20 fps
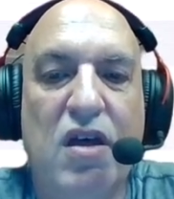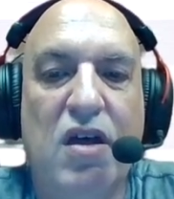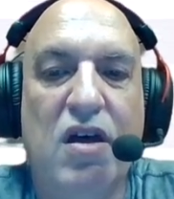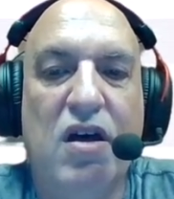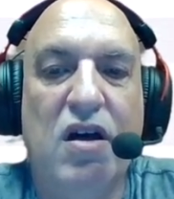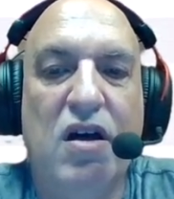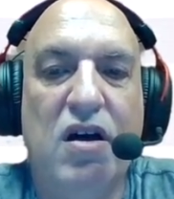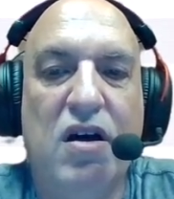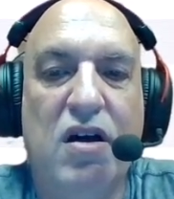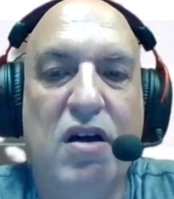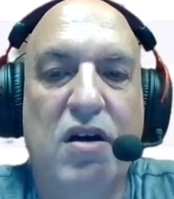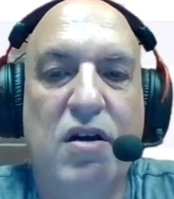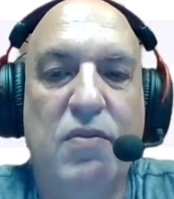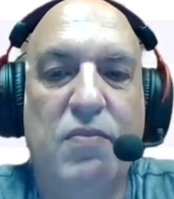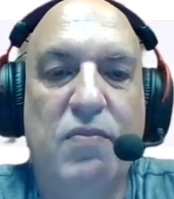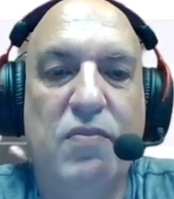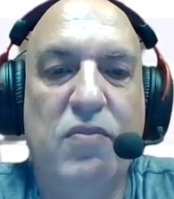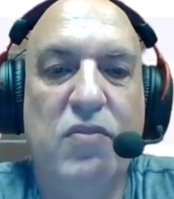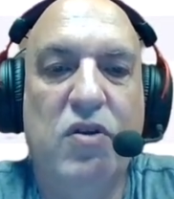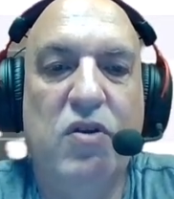
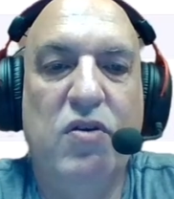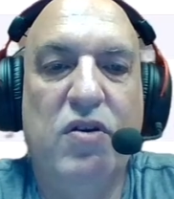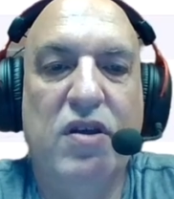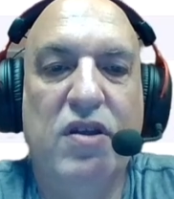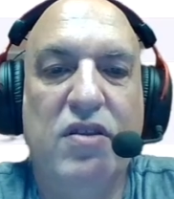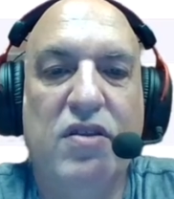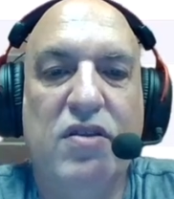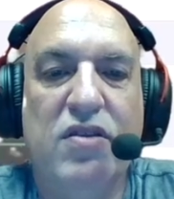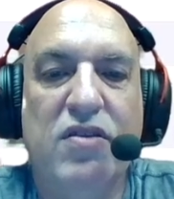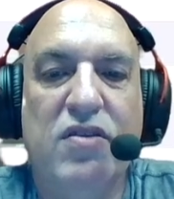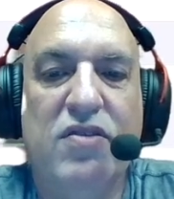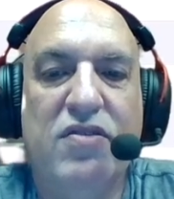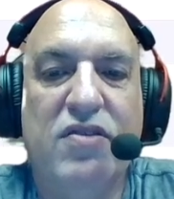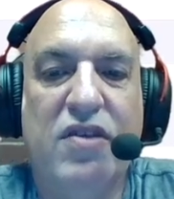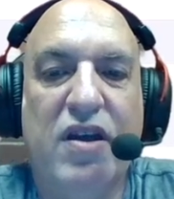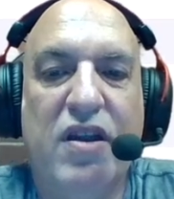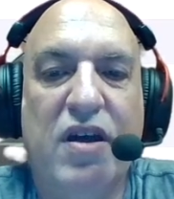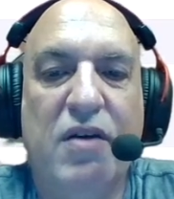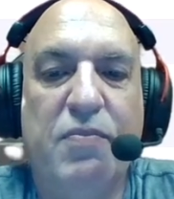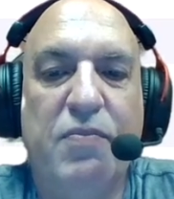you can
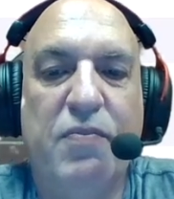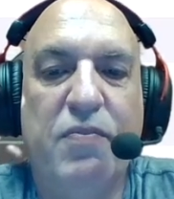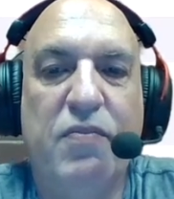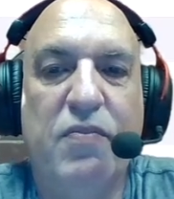set up